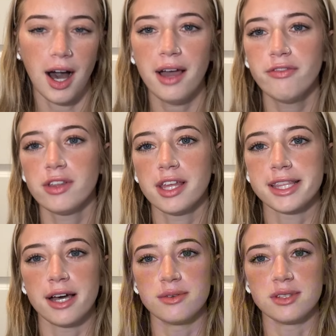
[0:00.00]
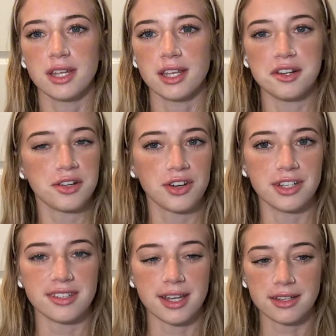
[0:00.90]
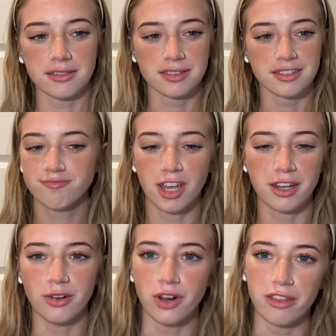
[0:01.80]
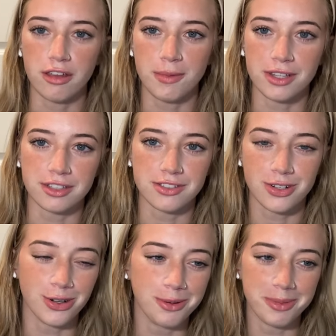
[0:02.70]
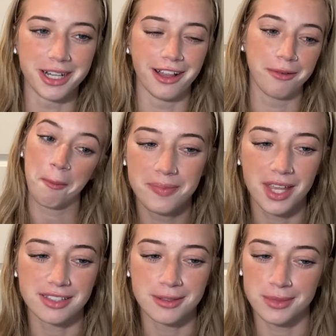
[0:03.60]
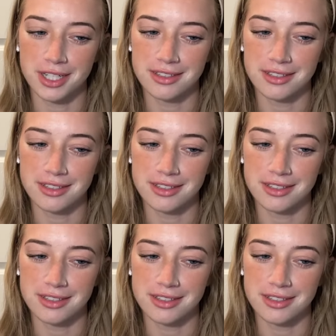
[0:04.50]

I feel like that was taken out of context. I know nothing about this girl, but that seems like a